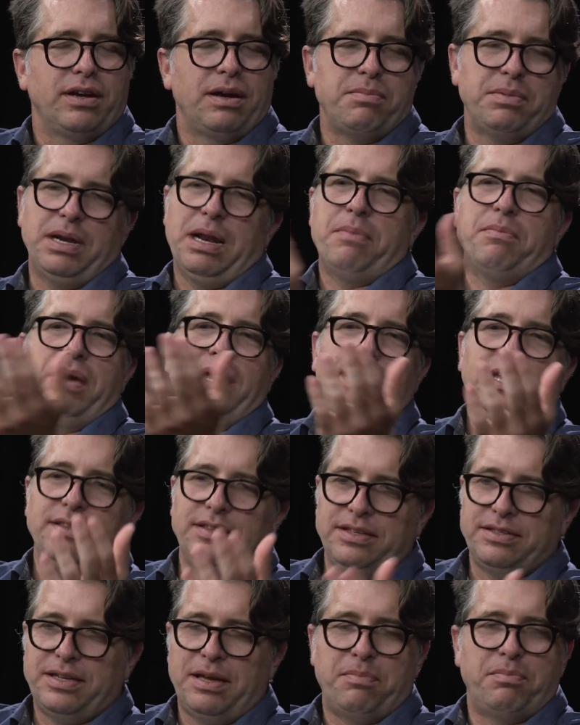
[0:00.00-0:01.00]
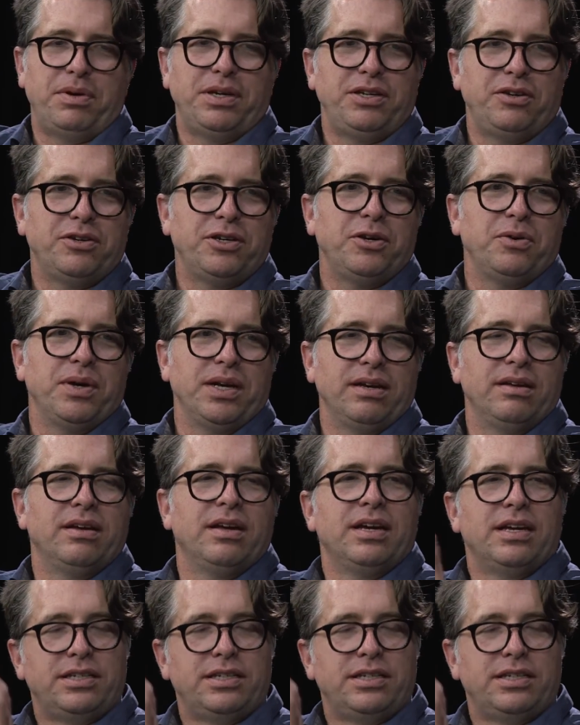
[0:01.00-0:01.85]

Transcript: I mean, I'm making this up, but you're doing.